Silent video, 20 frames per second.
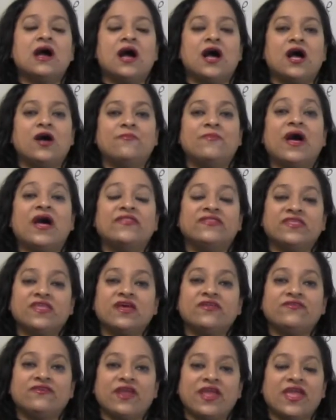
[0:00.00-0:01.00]
On the
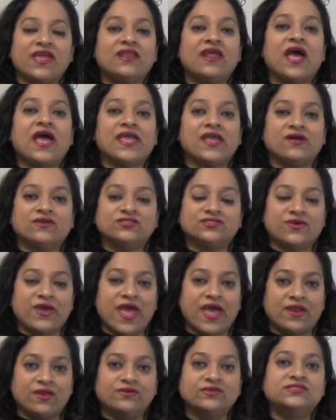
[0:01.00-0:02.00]
other hand, I also
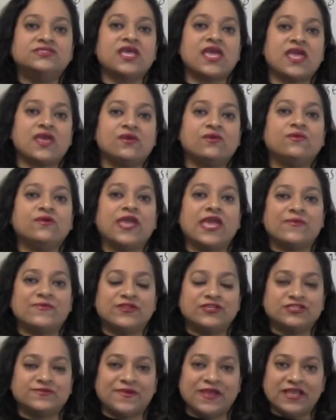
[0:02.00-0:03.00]
had Jose, who came
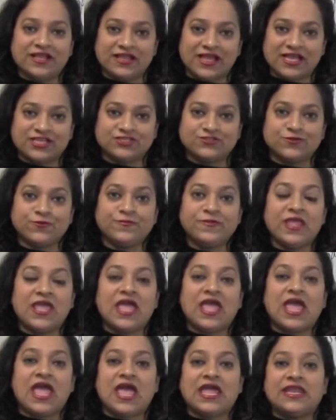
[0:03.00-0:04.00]
into my classroom,
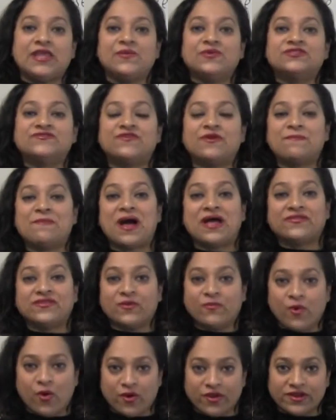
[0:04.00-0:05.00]
and he was from
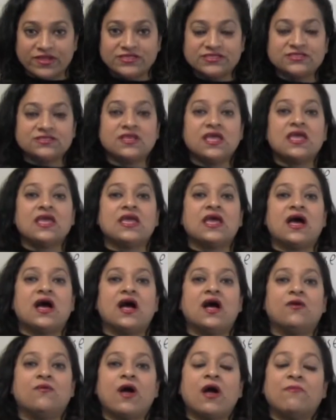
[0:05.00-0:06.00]
Matamoros,
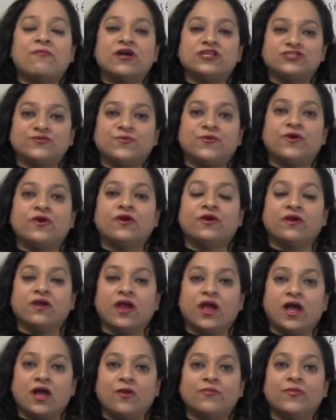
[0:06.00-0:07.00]
a much
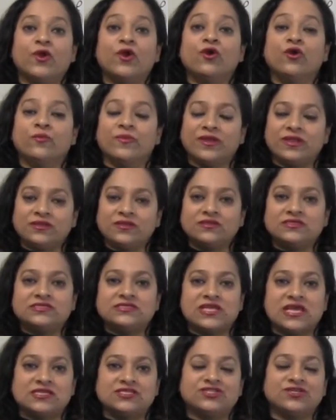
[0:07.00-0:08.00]
more urban
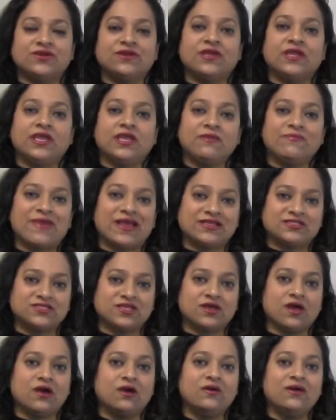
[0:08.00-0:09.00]
center in
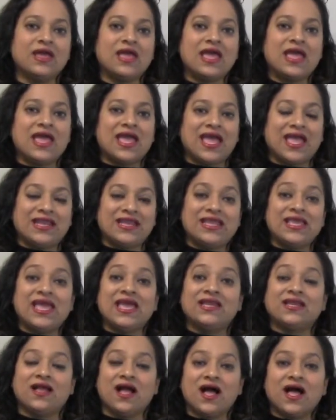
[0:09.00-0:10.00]
Mexico, and he
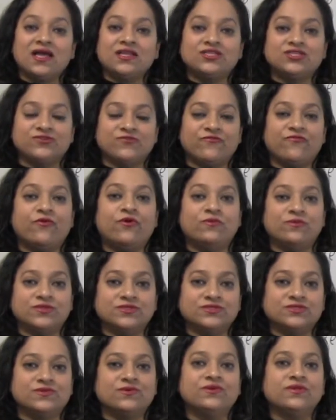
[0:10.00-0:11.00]
had gone to
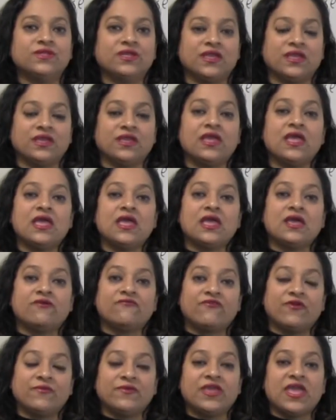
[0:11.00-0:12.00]
formal schooling
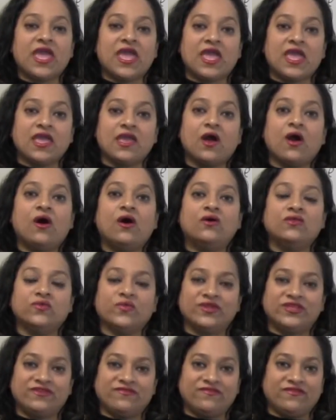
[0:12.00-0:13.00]
from K all the
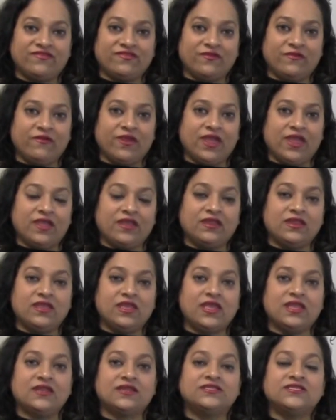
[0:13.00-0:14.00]
way to 5th grade.
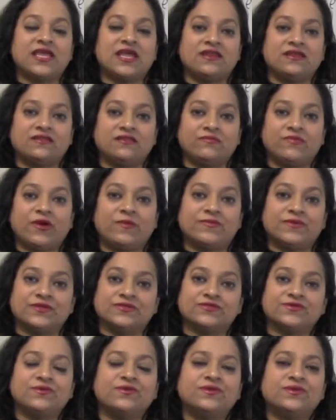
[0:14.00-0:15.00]
He had attended the public
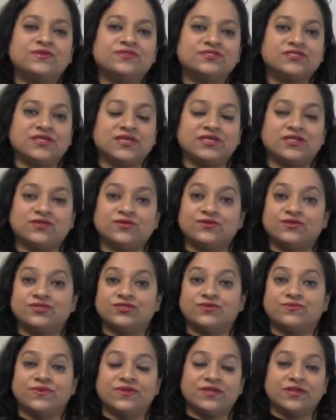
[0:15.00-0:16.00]
schools, he had learned
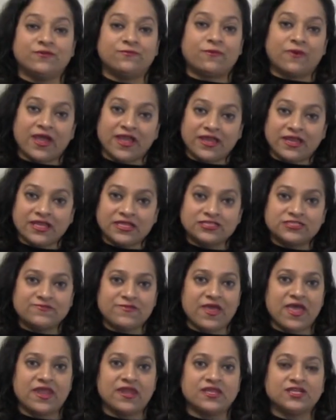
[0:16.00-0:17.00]
to read and write in
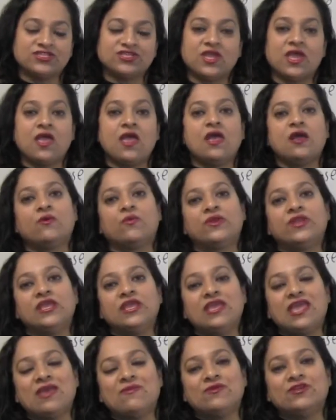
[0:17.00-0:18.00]
Spanish. When
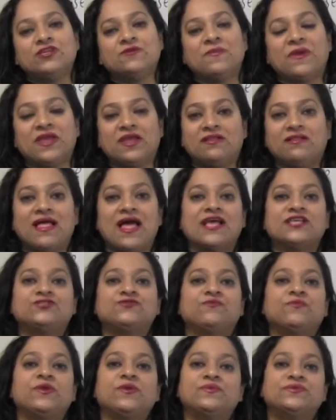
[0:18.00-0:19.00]
he came into my
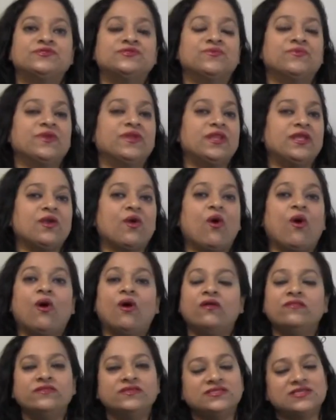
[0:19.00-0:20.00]
classroom, he was reading
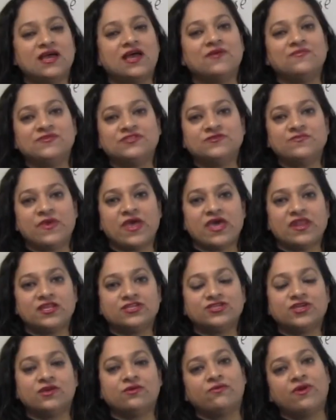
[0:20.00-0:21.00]
all the time in
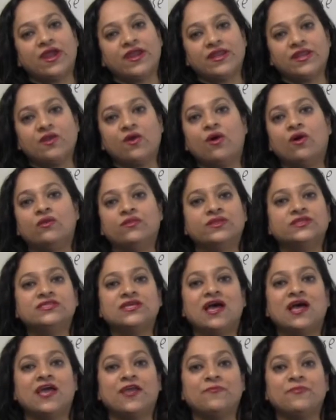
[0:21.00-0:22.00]
Spanish and writing all the
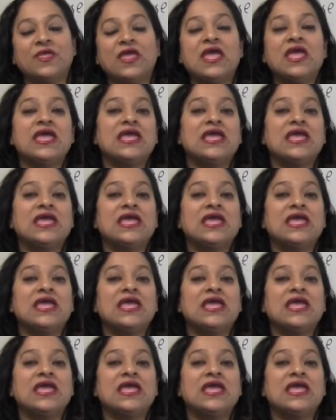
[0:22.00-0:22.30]
time.